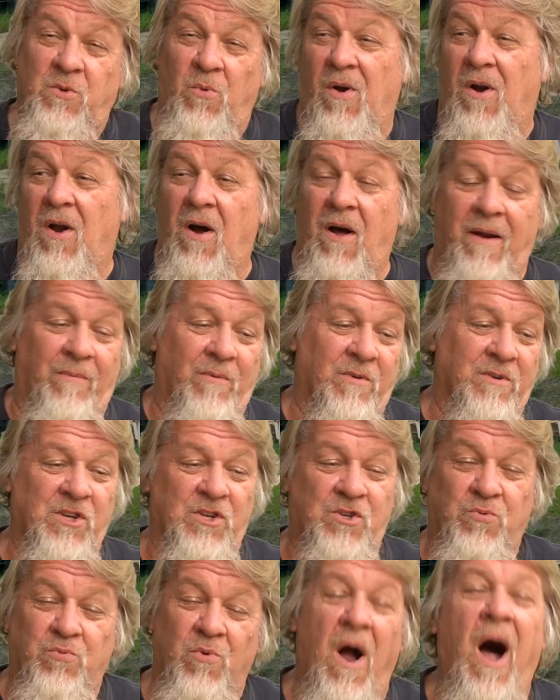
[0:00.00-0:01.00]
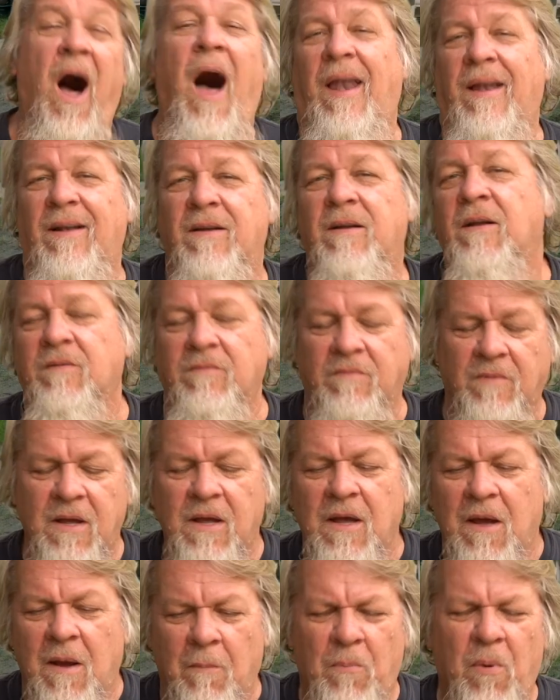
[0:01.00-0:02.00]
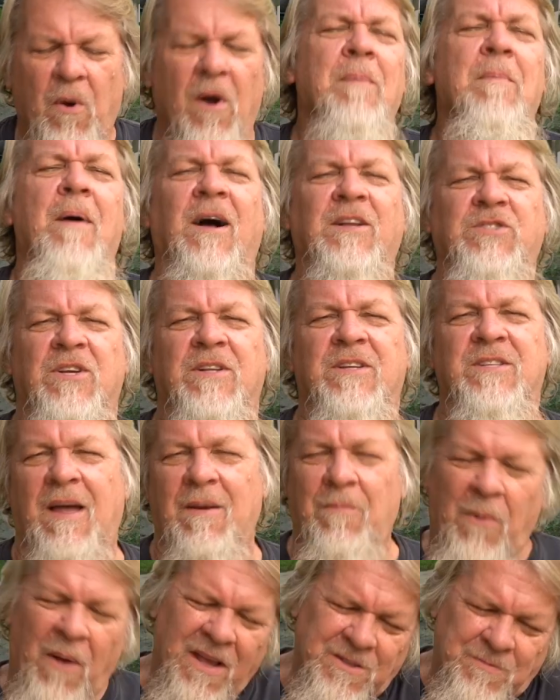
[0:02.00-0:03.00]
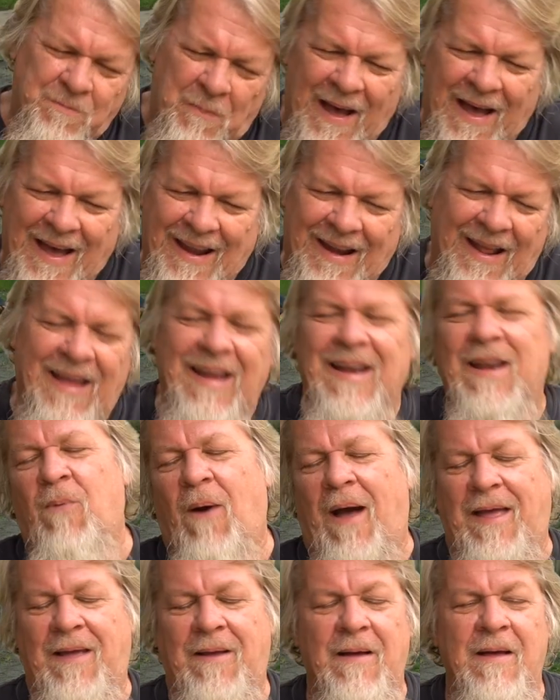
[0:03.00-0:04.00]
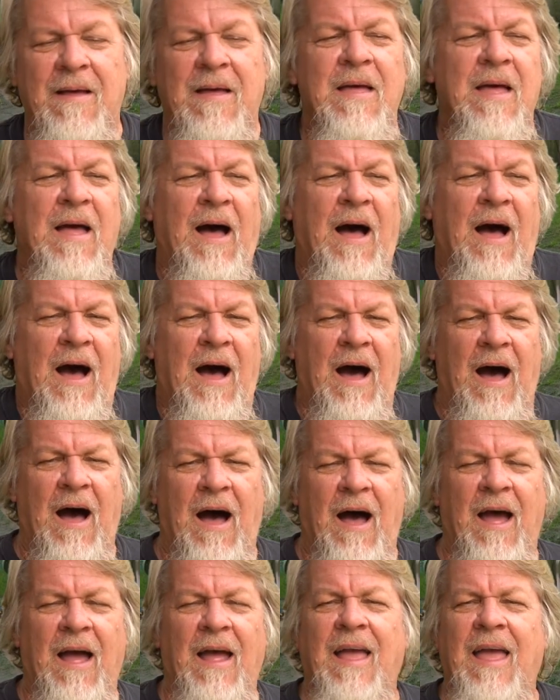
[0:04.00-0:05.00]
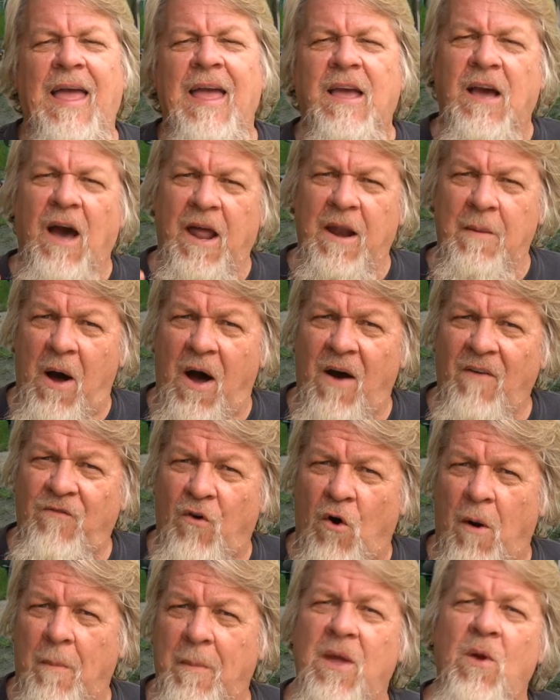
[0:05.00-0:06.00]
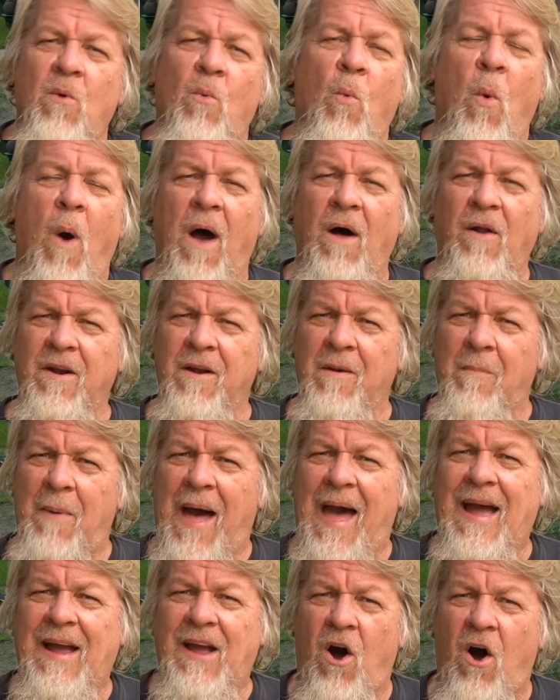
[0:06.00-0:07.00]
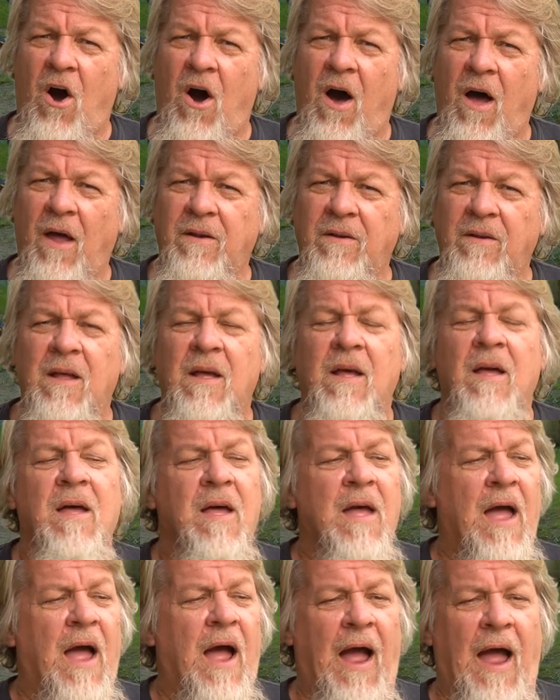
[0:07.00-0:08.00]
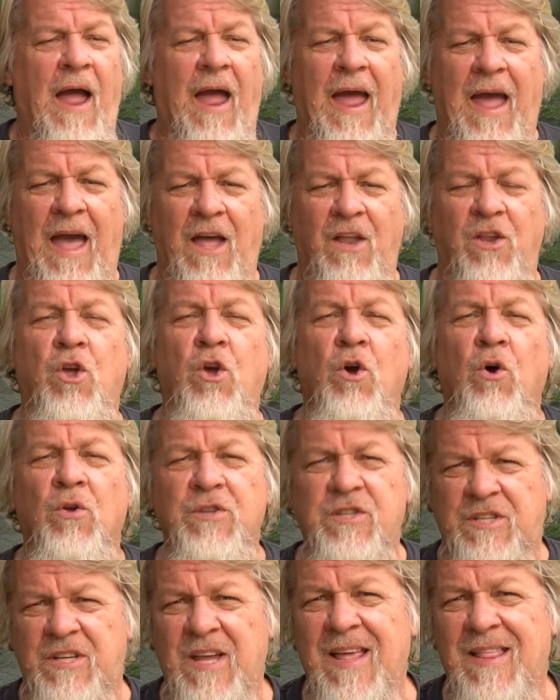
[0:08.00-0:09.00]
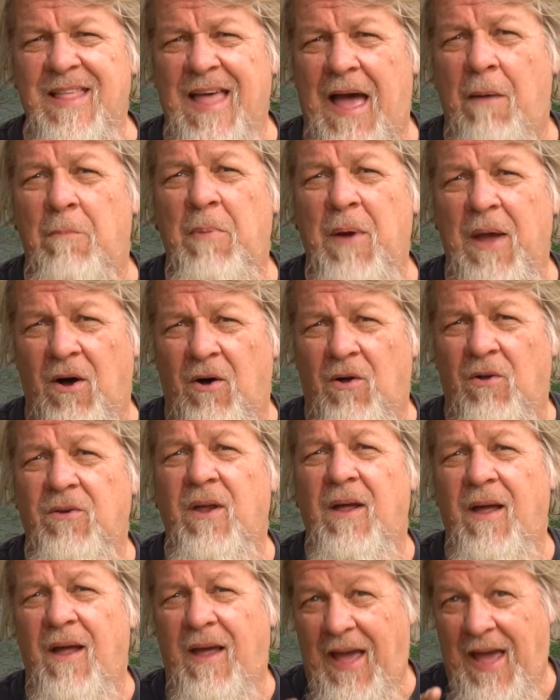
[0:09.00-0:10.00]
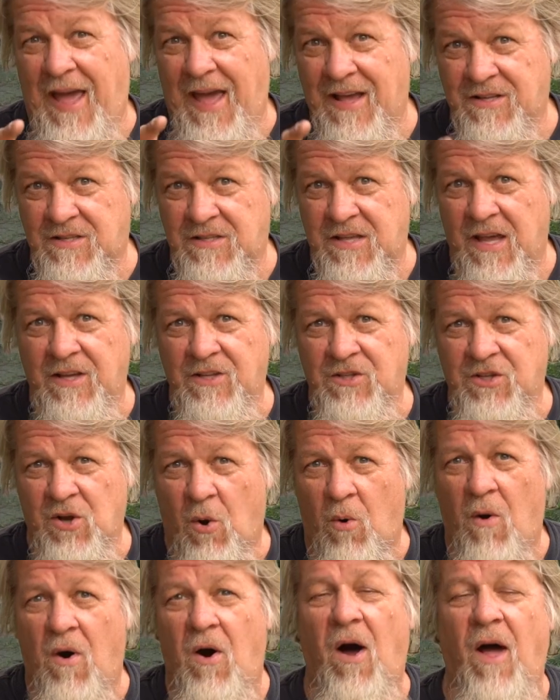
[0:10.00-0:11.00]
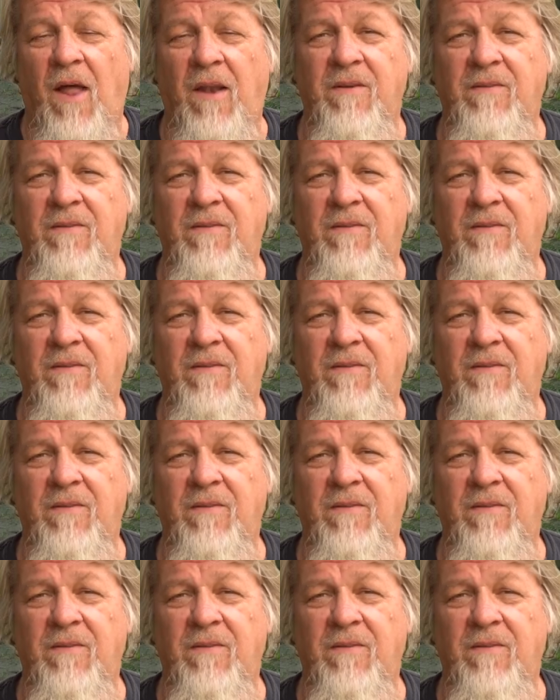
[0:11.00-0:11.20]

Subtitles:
that were on it were just rotten and pretty much in the same place, but anyway. He cut them off for me, welded them back on, and you'll see that build as things go on.